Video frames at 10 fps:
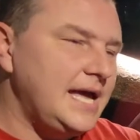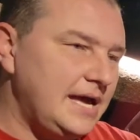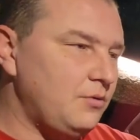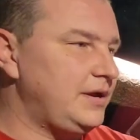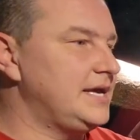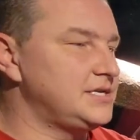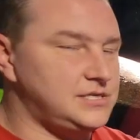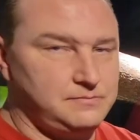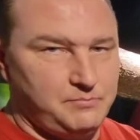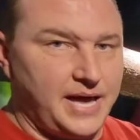It
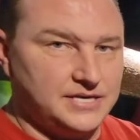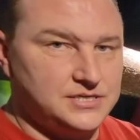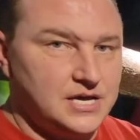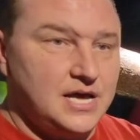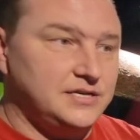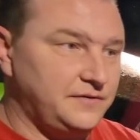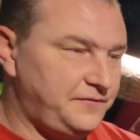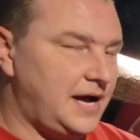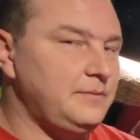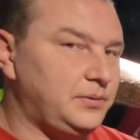is best to
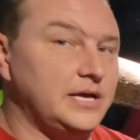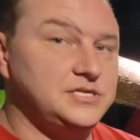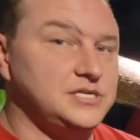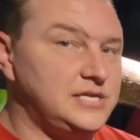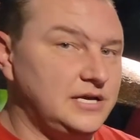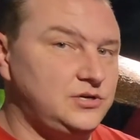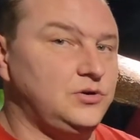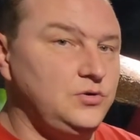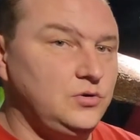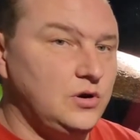find places that
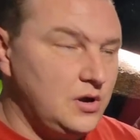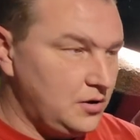do